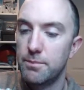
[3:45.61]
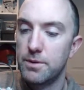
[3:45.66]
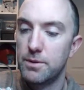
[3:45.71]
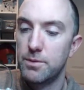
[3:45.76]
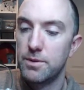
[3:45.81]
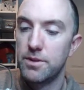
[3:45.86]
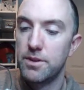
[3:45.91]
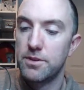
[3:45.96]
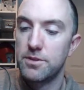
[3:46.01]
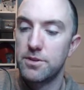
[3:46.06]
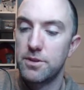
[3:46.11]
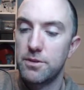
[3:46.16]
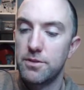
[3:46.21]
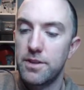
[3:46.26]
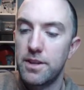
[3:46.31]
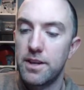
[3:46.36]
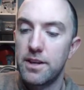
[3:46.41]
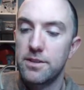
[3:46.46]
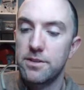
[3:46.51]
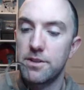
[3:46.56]
between those two
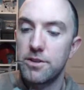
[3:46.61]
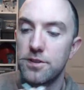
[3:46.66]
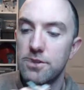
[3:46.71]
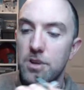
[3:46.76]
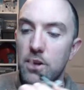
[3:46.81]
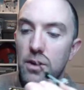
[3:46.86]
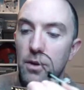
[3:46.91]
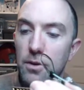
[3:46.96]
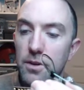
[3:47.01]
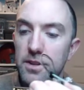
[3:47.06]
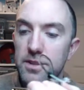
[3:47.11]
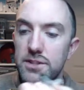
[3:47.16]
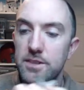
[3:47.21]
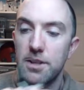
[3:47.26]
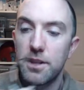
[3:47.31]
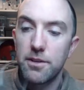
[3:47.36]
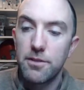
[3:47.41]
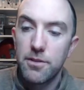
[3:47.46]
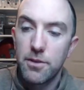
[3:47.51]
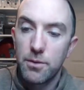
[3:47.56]
things and just hold it
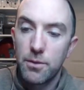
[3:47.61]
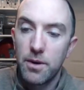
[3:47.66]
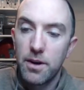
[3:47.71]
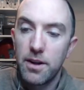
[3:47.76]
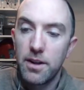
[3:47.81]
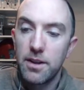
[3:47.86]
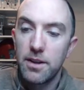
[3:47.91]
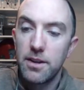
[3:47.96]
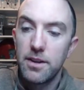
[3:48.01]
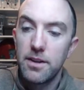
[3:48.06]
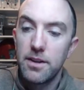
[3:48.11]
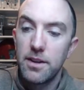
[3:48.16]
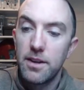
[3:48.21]
still for a while.